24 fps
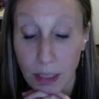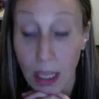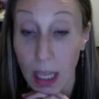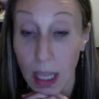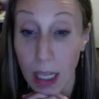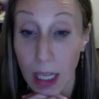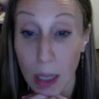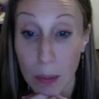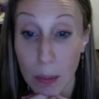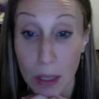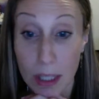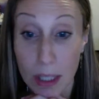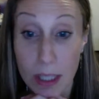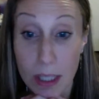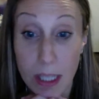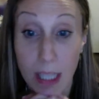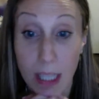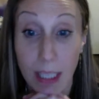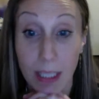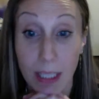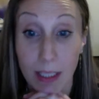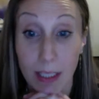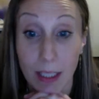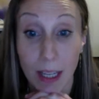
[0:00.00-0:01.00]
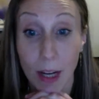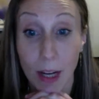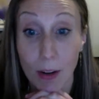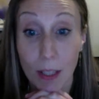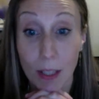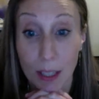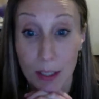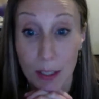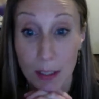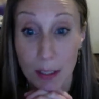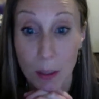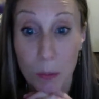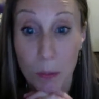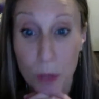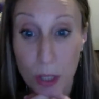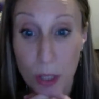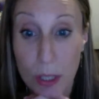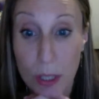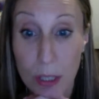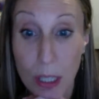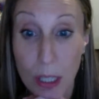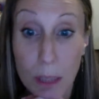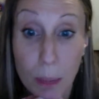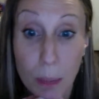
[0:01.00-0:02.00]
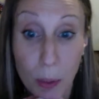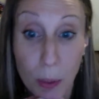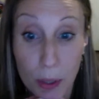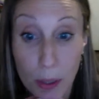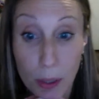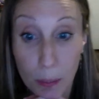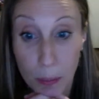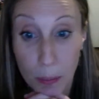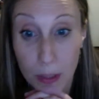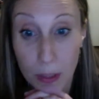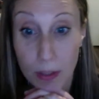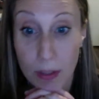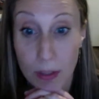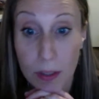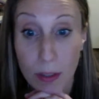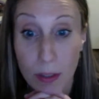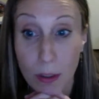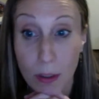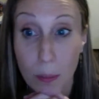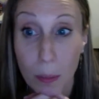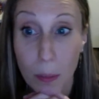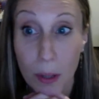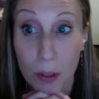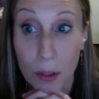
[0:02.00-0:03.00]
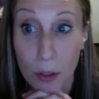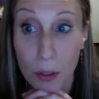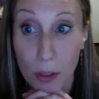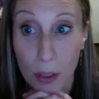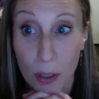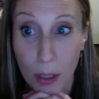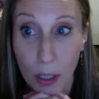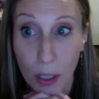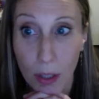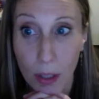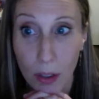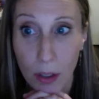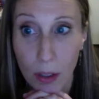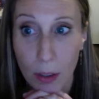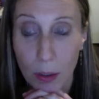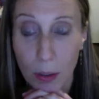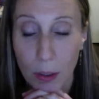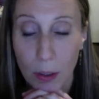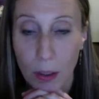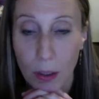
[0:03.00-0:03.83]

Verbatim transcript: And I'm not saying it in arrogance. I'm just, I put the pieces of the puzzle together.